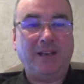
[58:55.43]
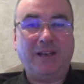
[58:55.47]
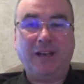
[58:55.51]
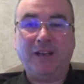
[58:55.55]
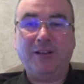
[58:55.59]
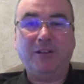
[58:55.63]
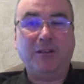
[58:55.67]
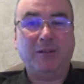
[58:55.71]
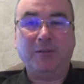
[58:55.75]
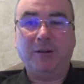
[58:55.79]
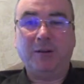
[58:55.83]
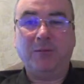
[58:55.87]
I
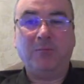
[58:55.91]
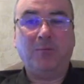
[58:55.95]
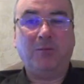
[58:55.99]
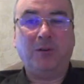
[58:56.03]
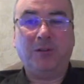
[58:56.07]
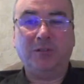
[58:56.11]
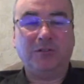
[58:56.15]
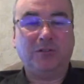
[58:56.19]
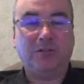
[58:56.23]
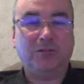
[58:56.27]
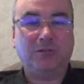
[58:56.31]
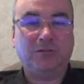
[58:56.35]
only went
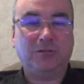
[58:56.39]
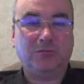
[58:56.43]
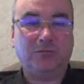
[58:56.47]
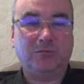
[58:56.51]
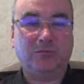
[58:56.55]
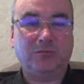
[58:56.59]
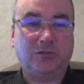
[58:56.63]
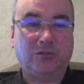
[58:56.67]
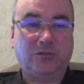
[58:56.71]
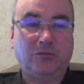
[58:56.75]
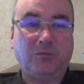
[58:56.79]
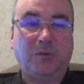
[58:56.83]
once,
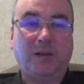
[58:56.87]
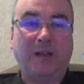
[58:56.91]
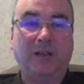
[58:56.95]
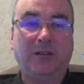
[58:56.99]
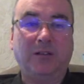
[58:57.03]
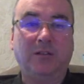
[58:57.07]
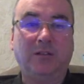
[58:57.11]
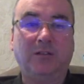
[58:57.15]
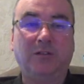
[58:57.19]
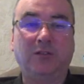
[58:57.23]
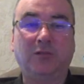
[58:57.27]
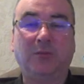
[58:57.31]
or
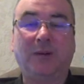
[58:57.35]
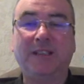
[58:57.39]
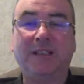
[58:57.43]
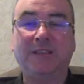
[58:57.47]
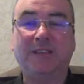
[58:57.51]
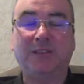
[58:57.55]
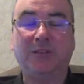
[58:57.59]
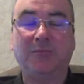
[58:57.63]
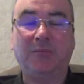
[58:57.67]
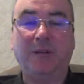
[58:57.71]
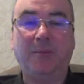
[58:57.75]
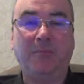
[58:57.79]

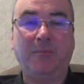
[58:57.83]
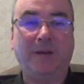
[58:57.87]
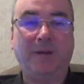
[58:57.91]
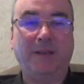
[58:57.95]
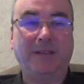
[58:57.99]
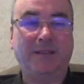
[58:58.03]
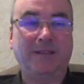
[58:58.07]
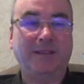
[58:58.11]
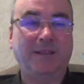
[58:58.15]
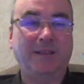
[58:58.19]
twice I went, mate.